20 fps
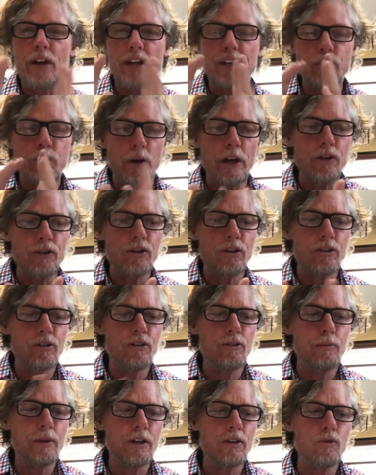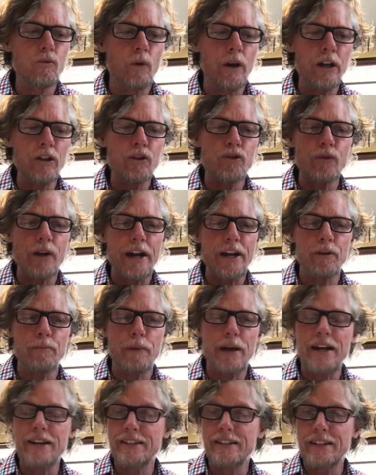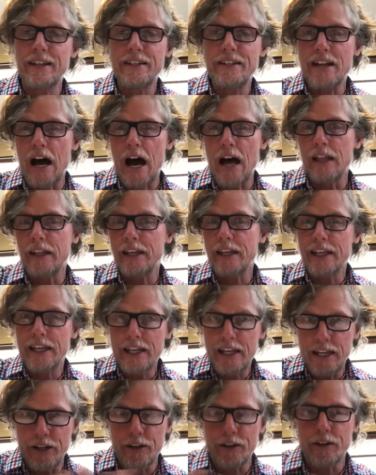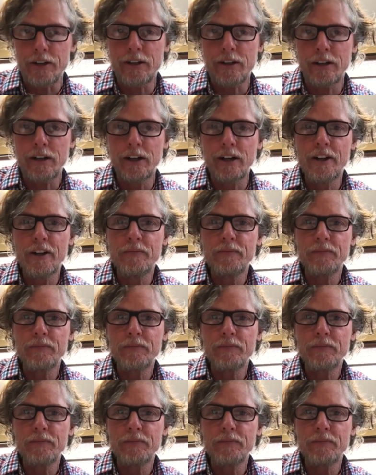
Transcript: That's what you should do, because you want to try your best to not hear